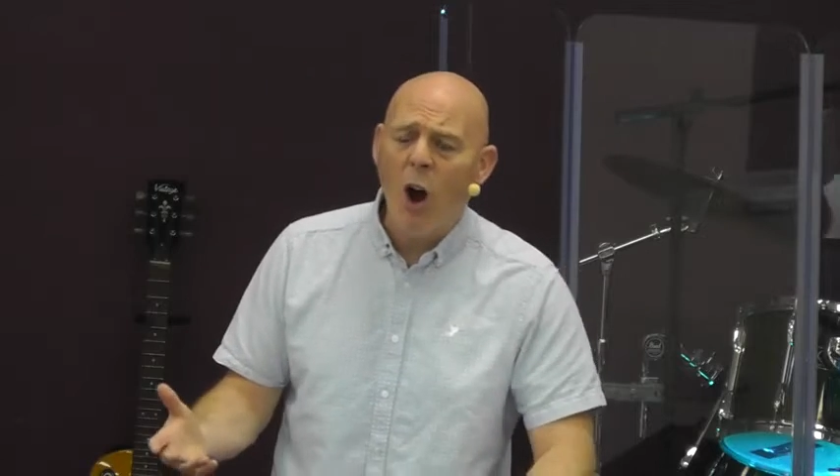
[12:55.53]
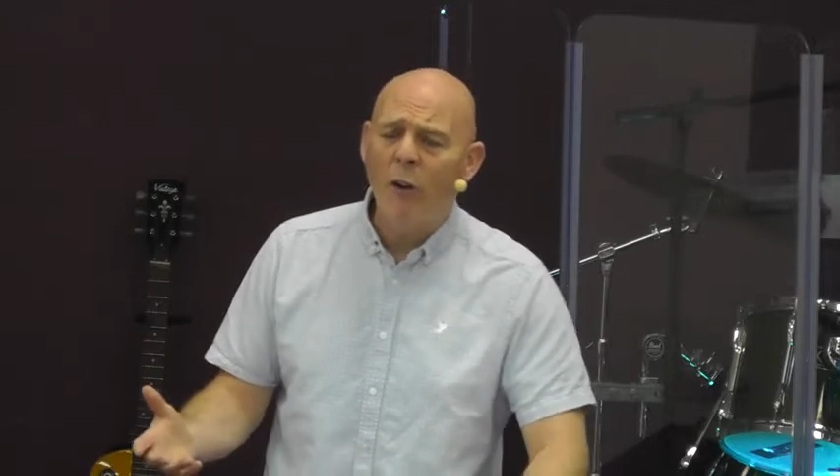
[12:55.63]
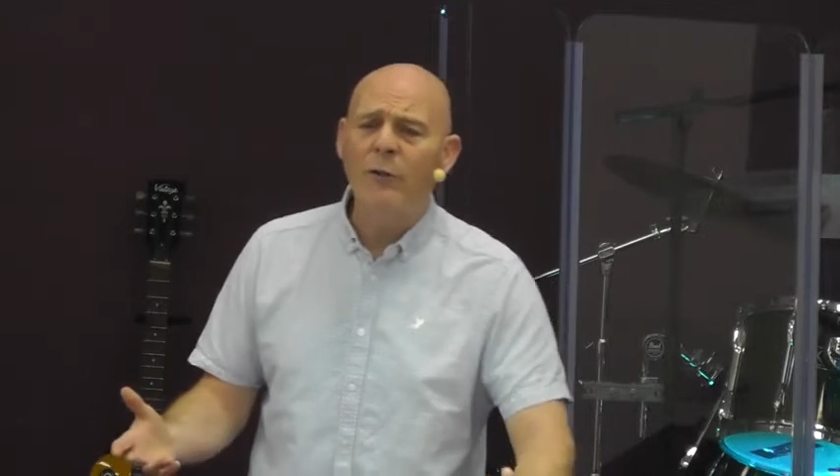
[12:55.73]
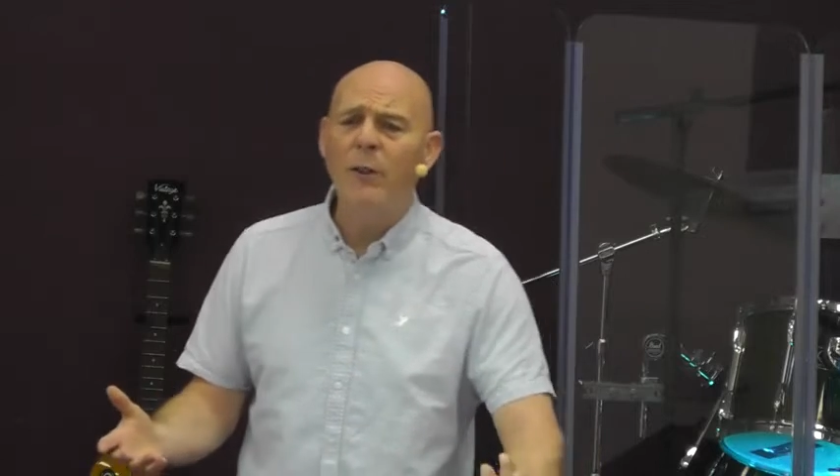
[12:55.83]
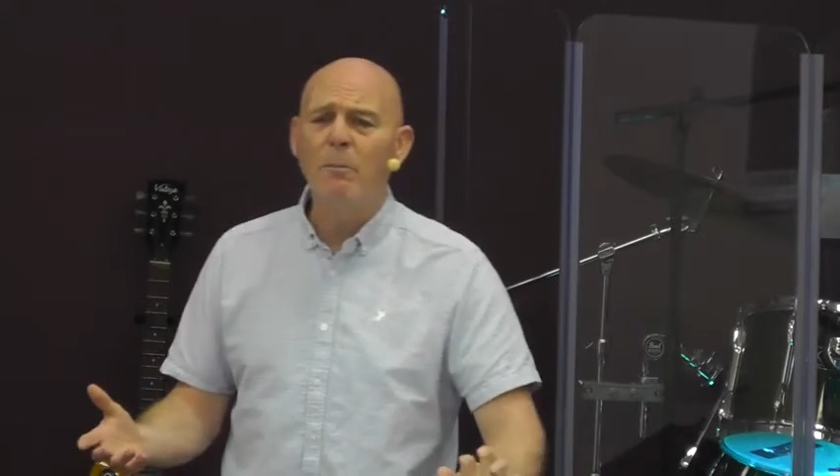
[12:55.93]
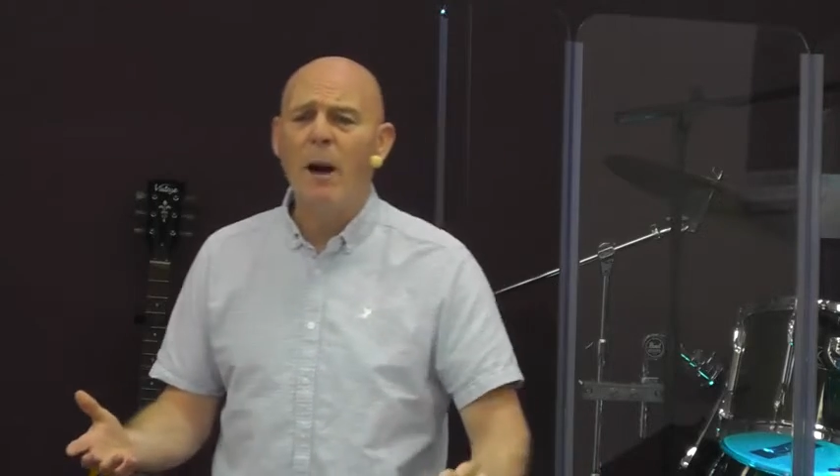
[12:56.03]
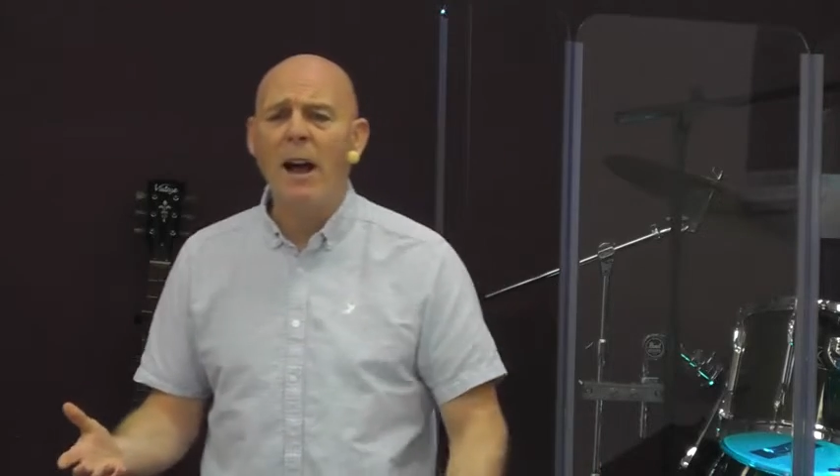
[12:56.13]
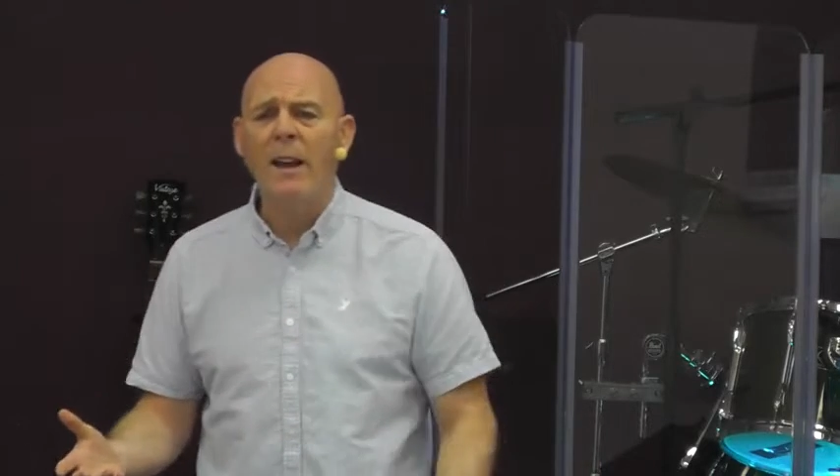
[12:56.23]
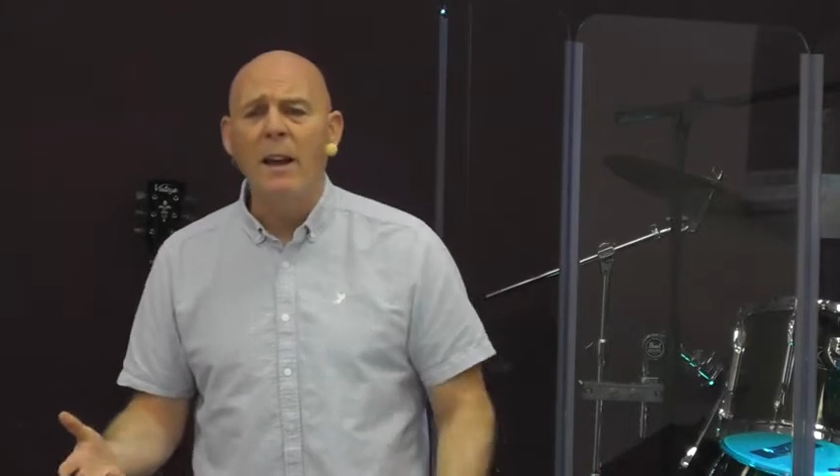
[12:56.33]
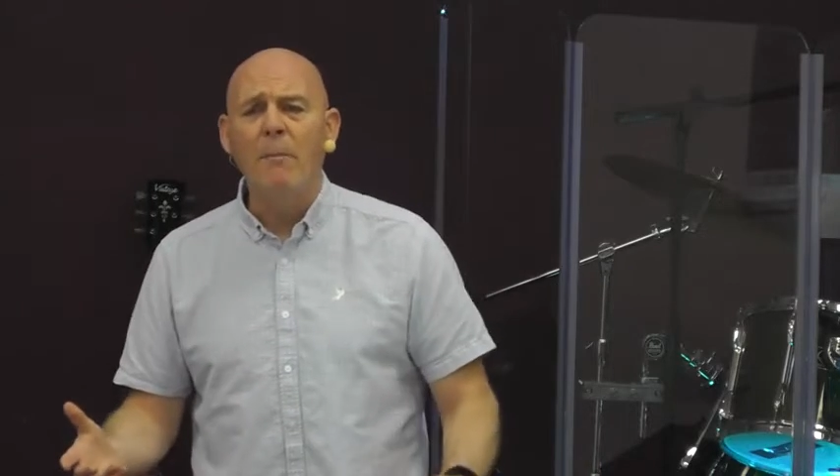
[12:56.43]
often
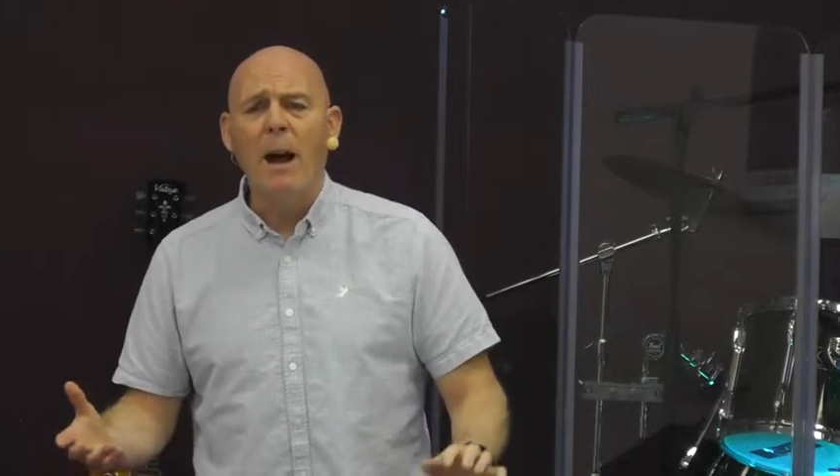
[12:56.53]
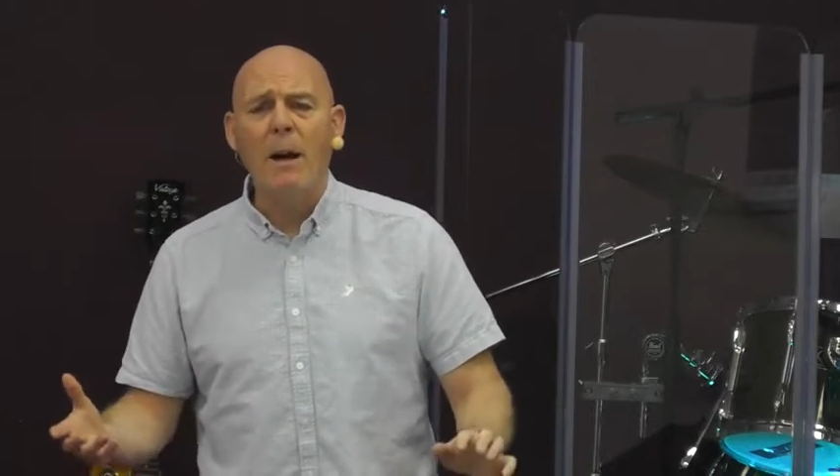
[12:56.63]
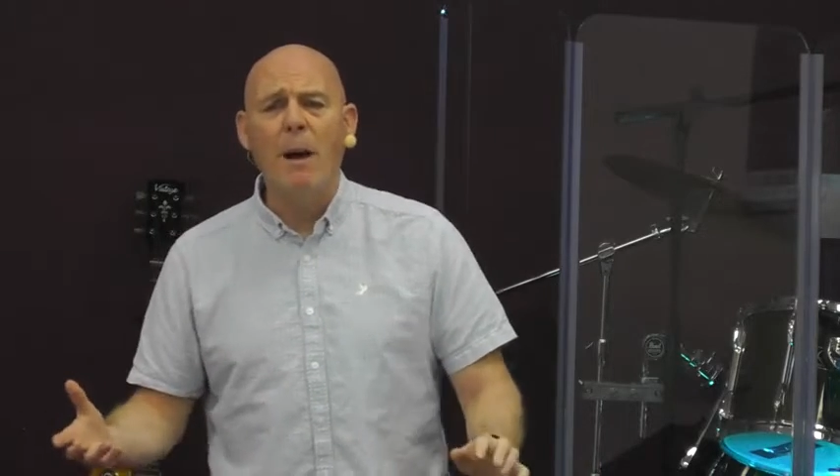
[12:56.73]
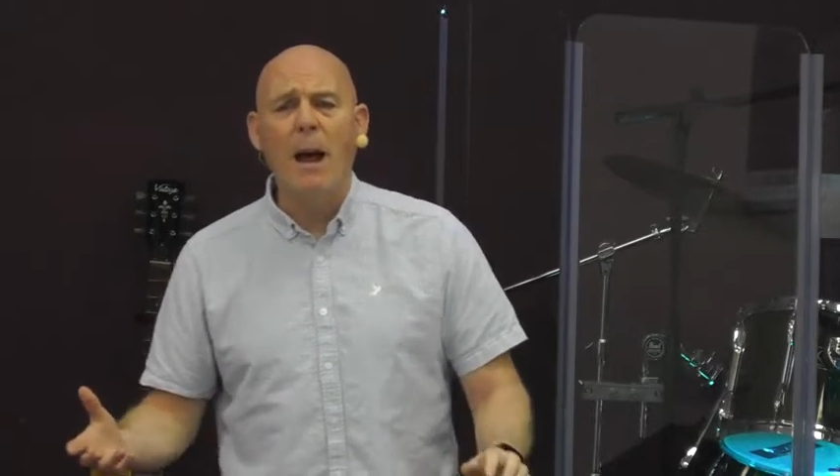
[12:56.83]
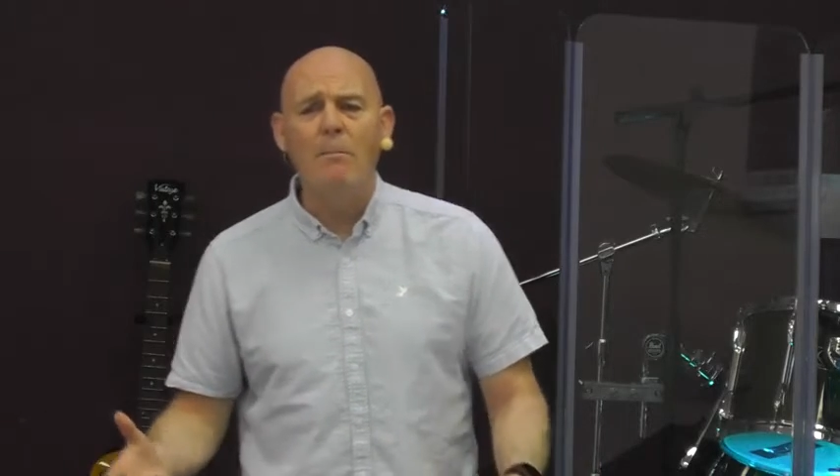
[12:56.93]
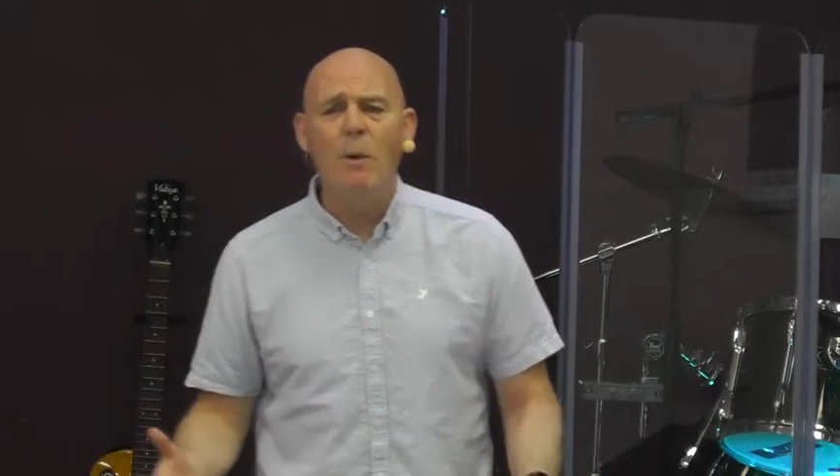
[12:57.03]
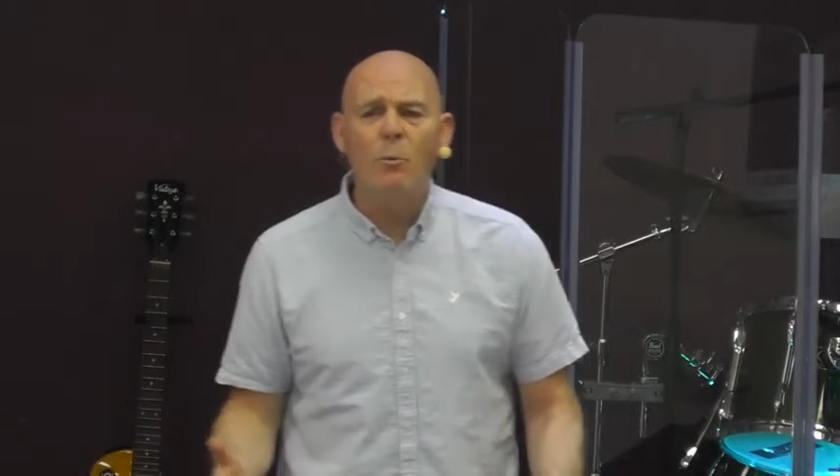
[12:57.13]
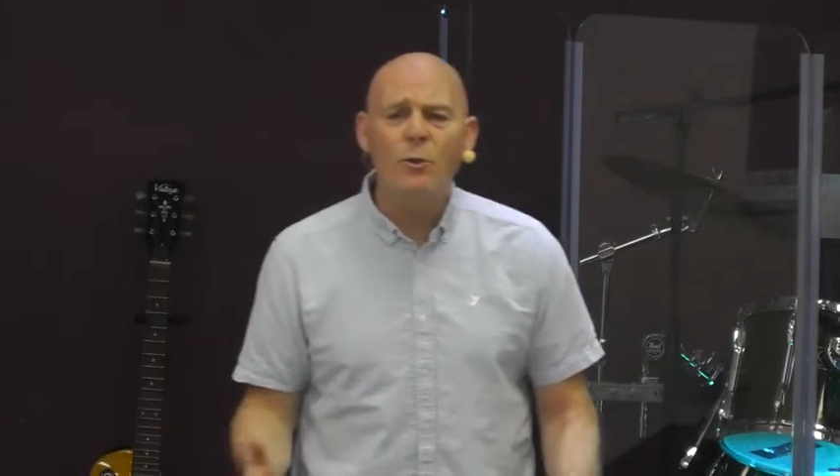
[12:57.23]
by my mum.